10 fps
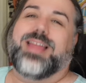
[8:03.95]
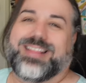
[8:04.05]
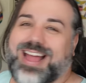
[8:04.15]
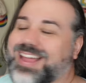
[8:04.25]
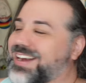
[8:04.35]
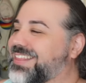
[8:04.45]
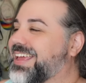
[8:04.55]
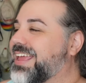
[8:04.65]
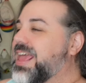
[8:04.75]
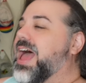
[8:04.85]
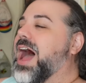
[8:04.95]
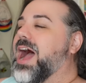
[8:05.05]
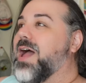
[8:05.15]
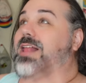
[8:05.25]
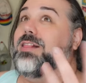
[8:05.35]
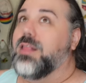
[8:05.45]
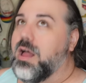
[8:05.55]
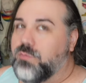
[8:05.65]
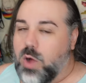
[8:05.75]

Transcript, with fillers: like that kind of thing. Uh, I love